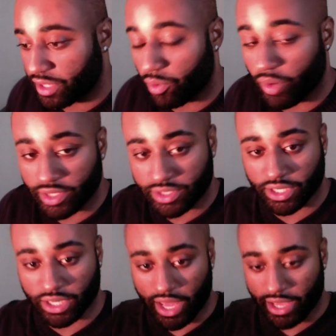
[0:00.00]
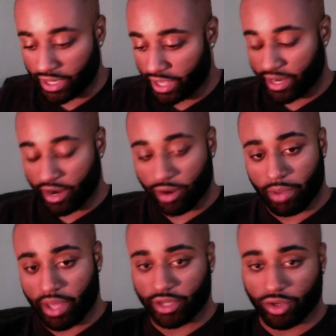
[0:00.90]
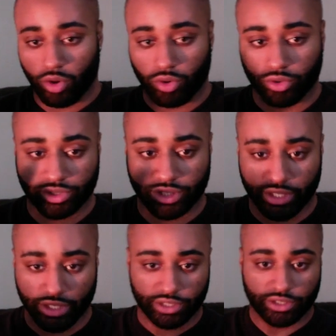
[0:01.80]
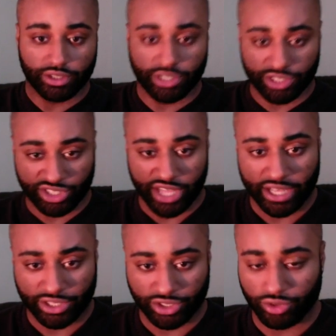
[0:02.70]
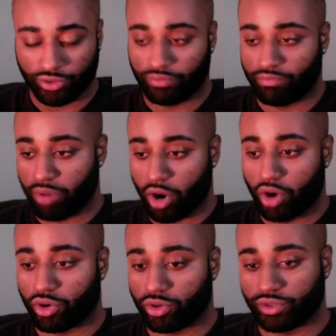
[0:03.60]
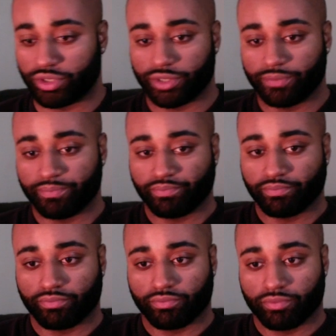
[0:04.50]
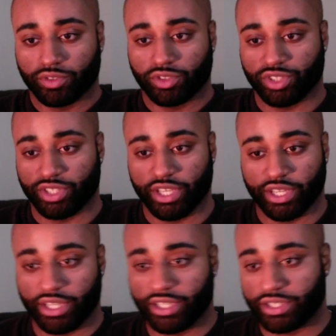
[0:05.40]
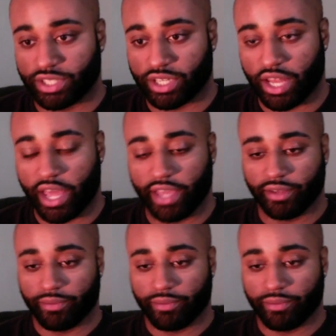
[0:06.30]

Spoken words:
way to the light. Like everybody going to these statue birds, getting into the light.